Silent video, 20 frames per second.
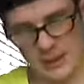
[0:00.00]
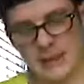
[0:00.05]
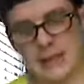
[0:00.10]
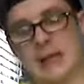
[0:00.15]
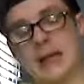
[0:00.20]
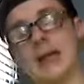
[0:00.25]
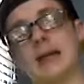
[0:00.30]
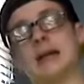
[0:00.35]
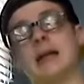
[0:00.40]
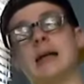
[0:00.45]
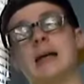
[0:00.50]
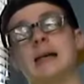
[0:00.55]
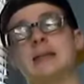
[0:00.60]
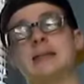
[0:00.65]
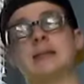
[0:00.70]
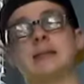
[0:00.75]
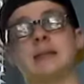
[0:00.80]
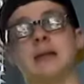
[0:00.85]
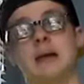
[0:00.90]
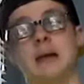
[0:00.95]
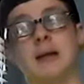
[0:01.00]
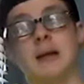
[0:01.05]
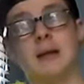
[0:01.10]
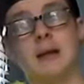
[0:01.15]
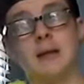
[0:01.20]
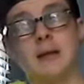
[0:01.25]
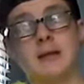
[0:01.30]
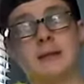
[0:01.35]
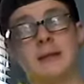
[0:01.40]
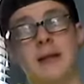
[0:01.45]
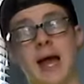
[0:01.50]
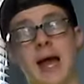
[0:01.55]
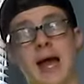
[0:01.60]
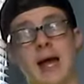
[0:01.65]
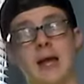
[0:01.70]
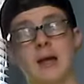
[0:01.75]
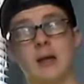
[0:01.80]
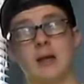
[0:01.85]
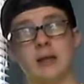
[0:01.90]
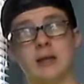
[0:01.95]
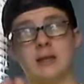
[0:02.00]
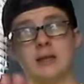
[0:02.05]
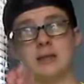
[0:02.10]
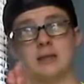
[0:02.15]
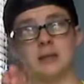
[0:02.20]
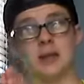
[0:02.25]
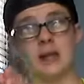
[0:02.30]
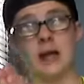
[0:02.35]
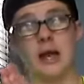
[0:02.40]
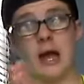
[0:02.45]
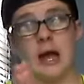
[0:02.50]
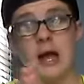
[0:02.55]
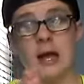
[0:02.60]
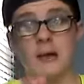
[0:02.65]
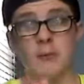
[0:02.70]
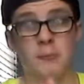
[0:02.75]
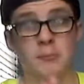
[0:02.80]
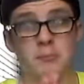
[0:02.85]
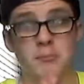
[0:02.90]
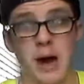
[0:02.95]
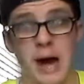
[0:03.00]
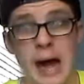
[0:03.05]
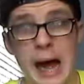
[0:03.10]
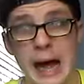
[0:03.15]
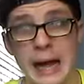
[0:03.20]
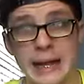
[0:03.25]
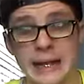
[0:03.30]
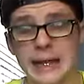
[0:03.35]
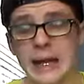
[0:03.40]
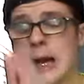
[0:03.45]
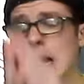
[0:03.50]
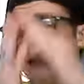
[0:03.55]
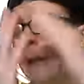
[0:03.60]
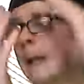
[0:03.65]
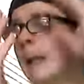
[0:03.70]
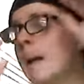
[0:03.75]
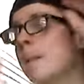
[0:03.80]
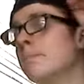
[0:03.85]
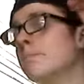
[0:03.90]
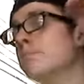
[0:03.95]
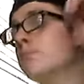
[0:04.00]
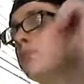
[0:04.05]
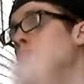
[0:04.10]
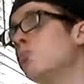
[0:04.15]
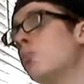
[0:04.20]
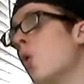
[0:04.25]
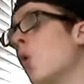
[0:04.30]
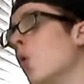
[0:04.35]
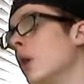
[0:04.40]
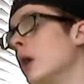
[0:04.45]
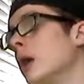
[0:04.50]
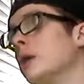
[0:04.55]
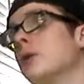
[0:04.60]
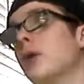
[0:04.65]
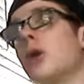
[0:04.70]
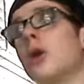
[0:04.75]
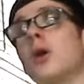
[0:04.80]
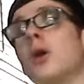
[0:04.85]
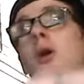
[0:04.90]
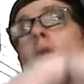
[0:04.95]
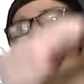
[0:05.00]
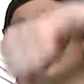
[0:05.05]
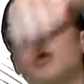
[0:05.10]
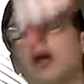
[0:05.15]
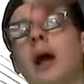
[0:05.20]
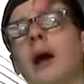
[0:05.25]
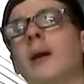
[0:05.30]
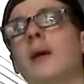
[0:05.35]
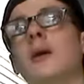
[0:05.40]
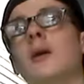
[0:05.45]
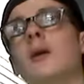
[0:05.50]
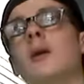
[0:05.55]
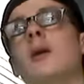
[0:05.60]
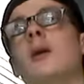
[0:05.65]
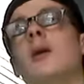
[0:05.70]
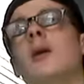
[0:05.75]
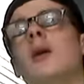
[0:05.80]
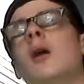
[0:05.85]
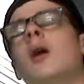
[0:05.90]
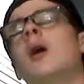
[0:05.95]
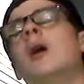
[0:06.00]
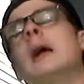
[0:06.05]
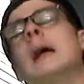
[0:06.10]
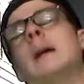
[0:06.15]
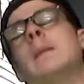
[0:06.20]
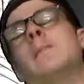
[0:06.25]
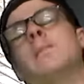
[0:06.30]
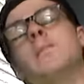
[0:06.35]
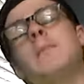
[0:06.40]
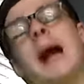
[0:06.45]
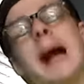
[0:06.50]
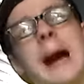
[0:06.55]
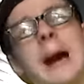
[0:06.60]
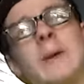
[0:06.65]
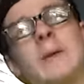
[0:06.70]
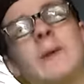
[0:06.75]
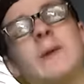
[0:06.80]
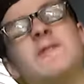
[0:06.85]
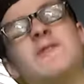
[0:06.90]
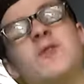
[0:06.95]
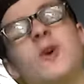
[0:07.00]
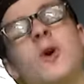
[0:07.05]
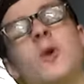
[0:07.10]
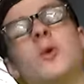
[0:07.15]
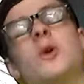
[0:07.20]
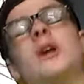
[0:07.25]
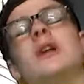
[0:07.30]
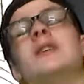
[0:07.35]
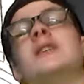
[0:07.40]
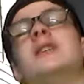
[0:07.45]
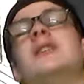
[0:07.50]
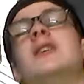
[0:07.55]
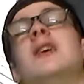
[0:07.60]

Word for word: yeah, guys, uh, that is my point guard or power forward